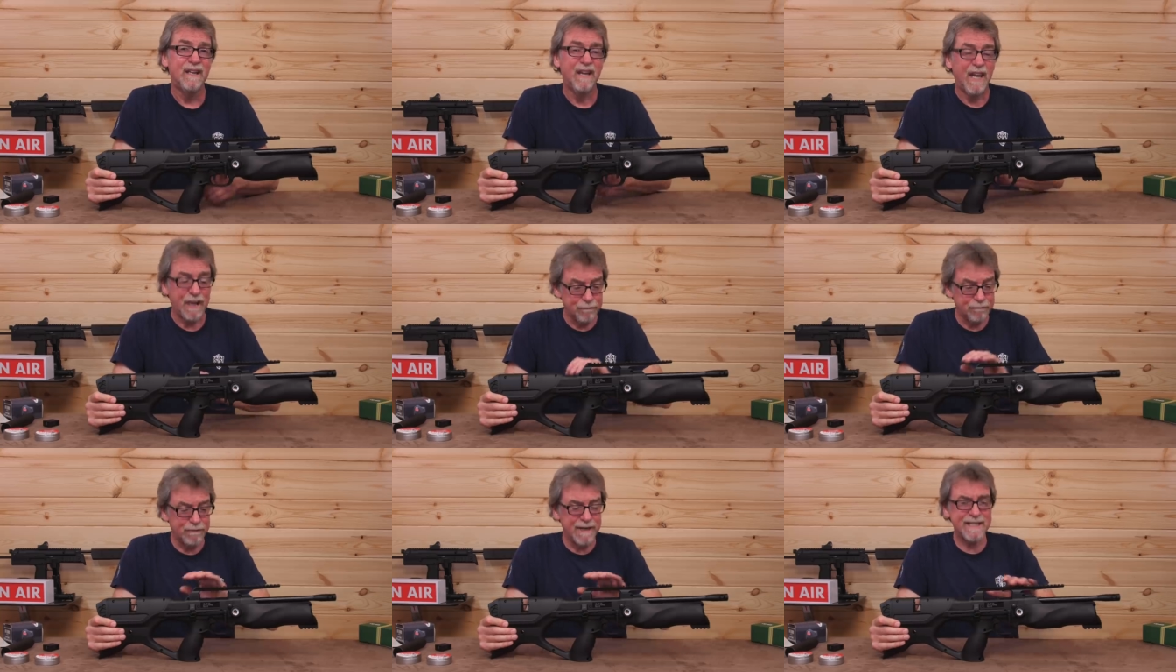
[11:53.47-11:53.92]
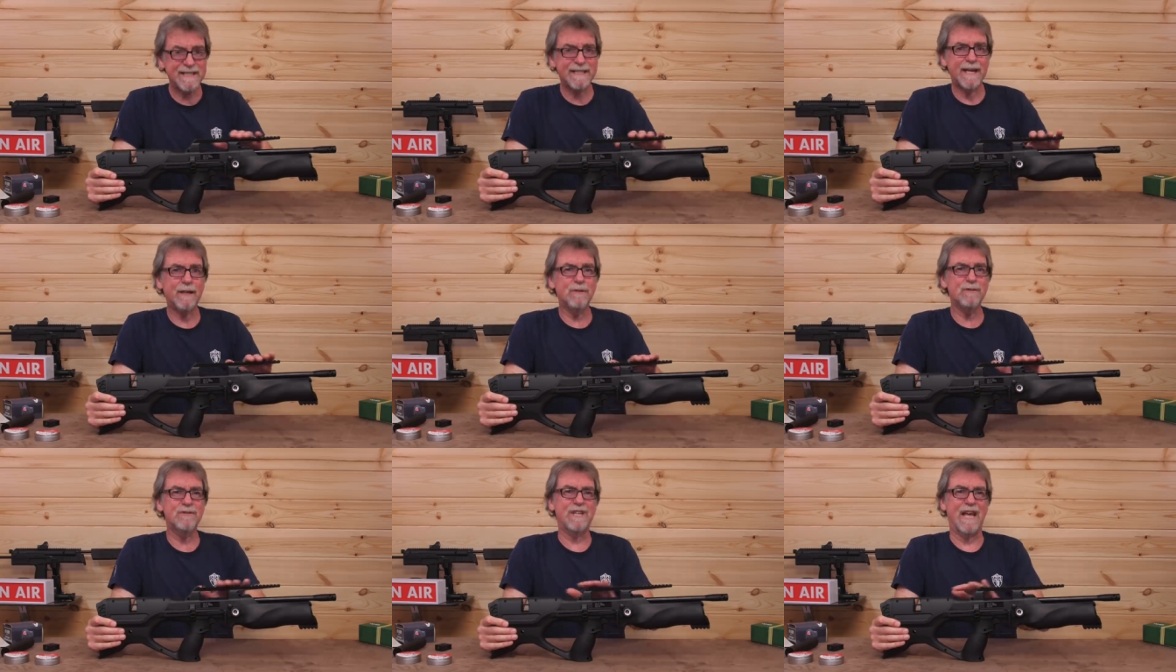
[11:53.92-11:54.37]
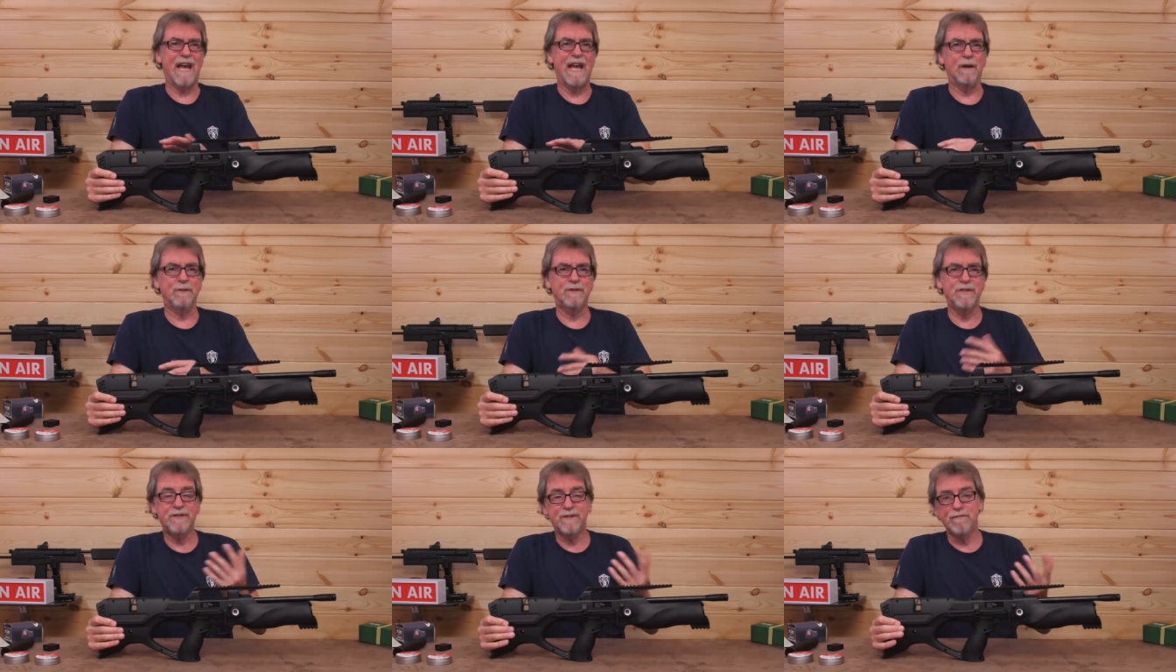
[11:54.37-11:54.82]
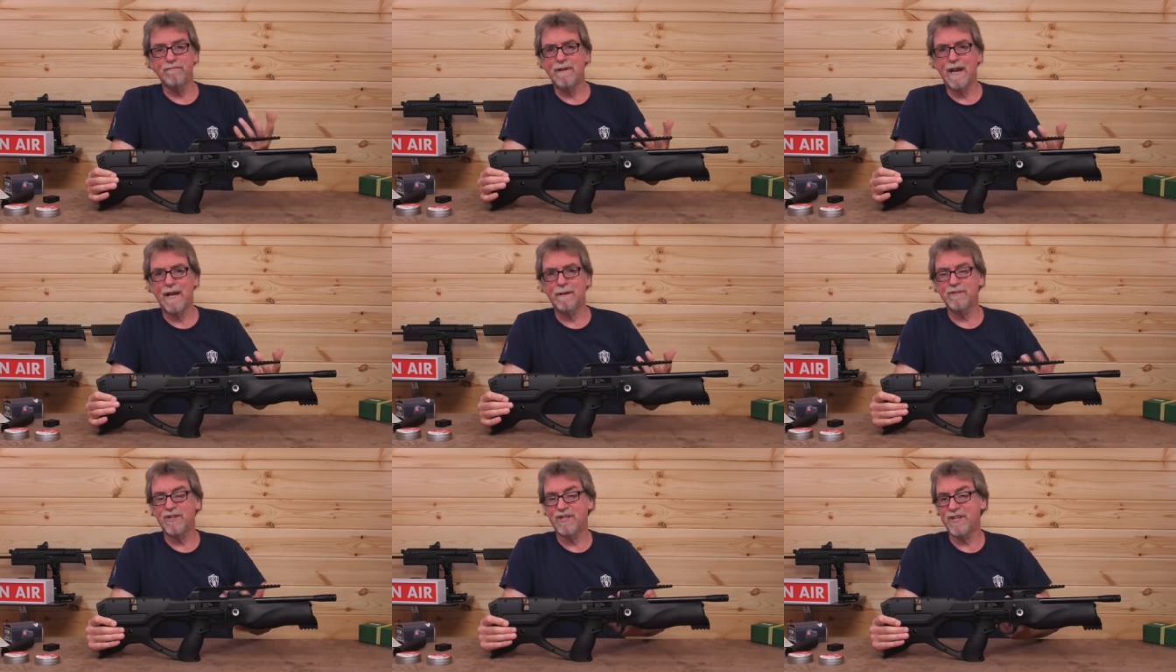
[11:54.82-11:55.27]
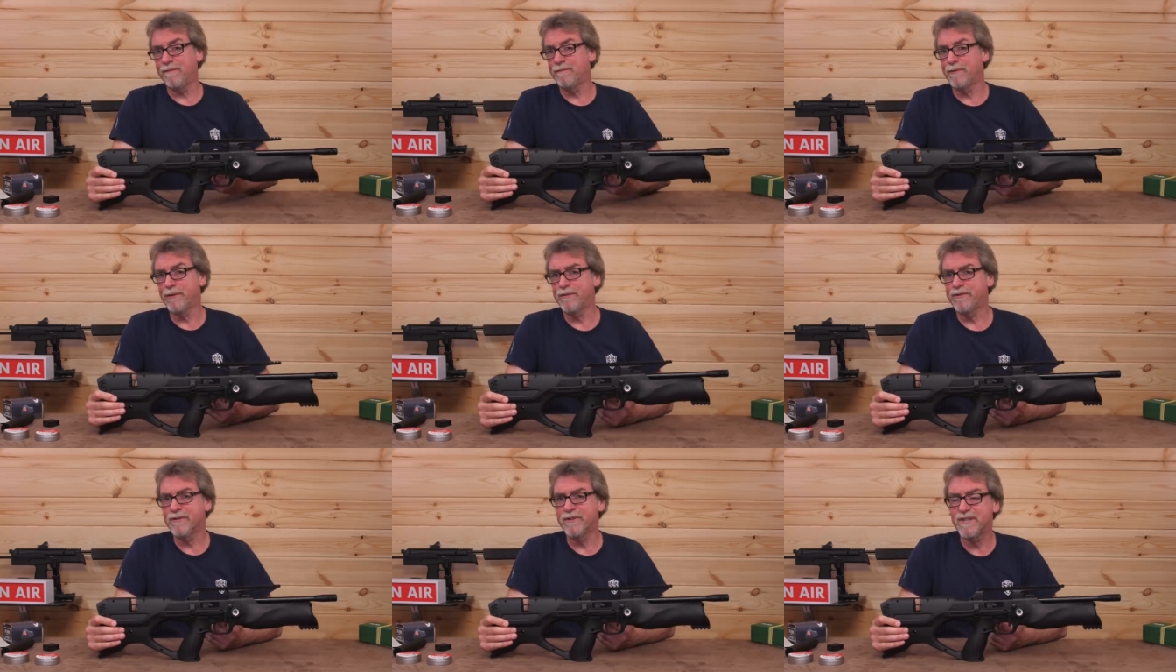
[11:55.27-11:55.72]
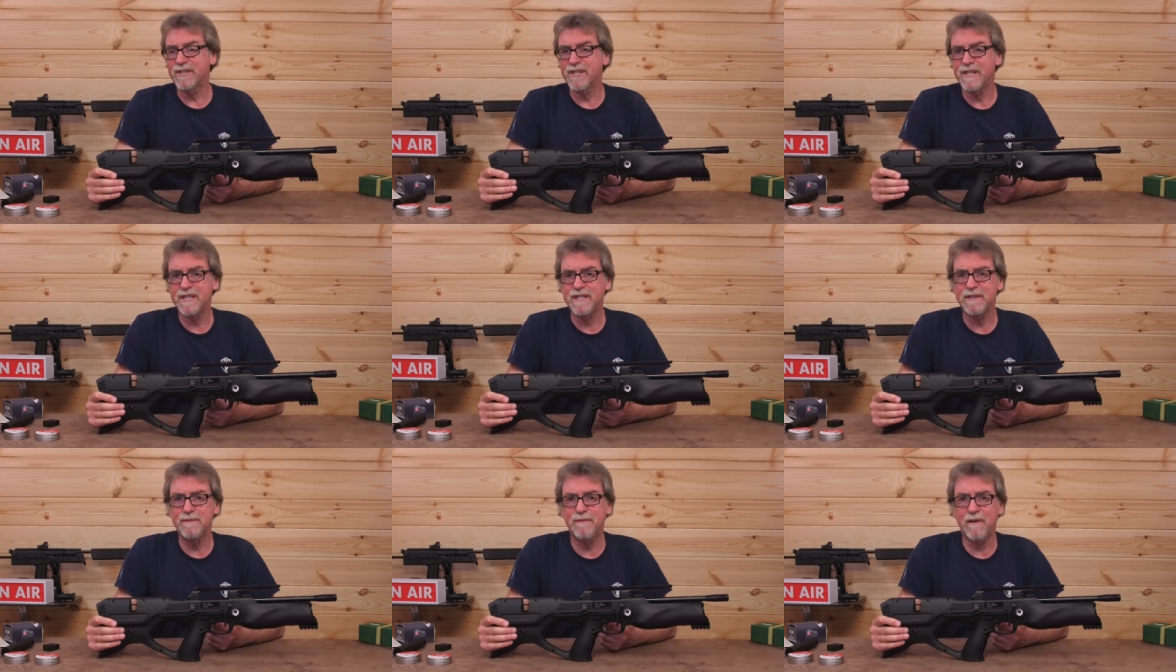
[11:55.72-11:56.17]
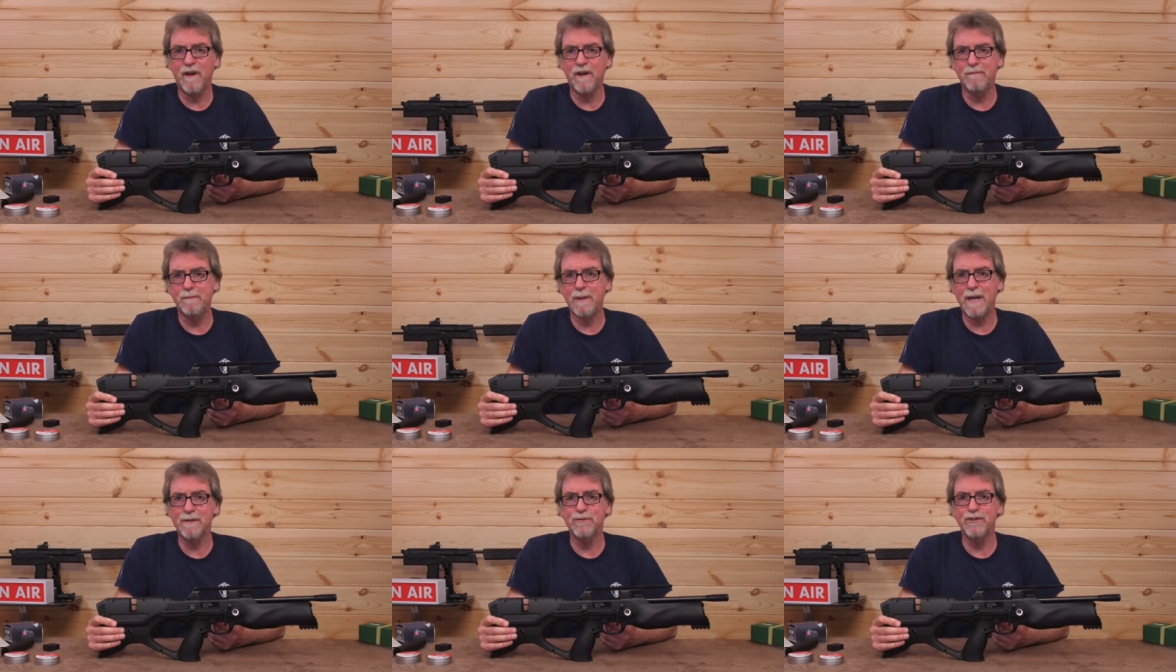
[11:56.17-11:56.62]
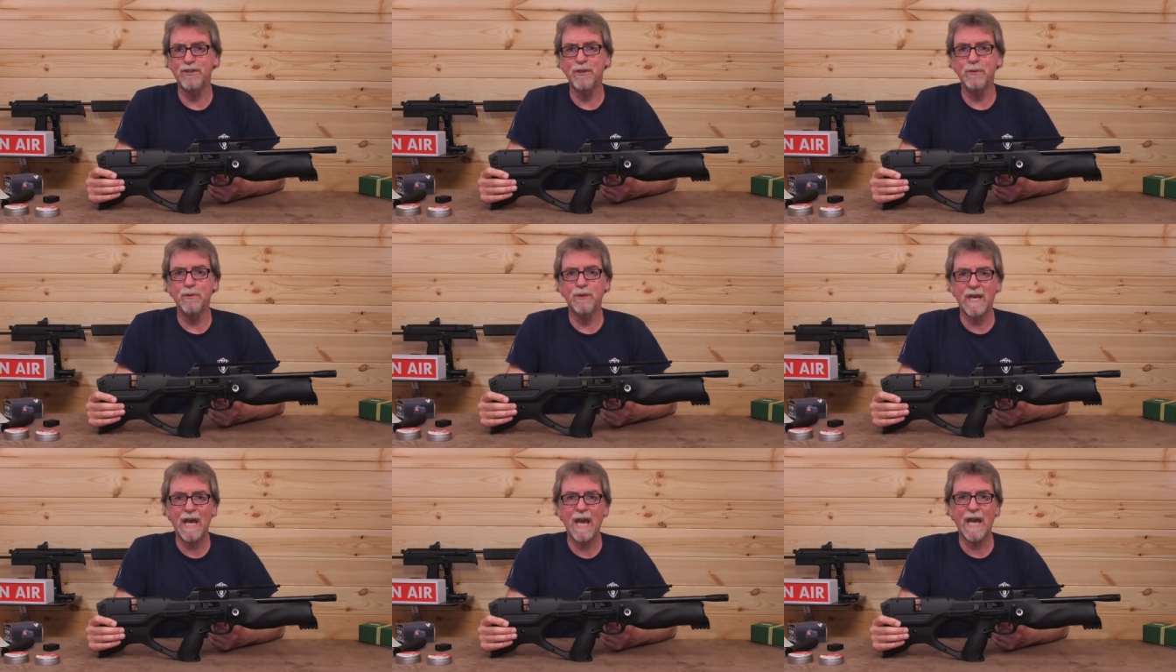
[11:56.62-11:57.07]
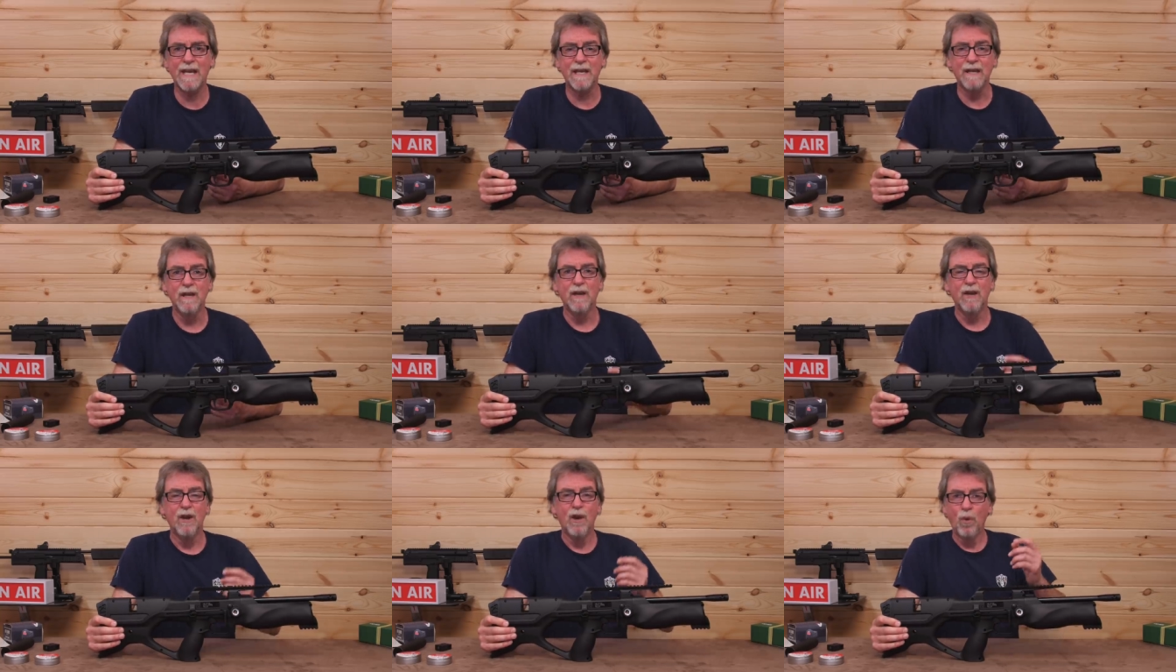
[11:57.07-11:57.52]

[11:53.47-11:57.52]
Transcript: It retails out at around £765 UK,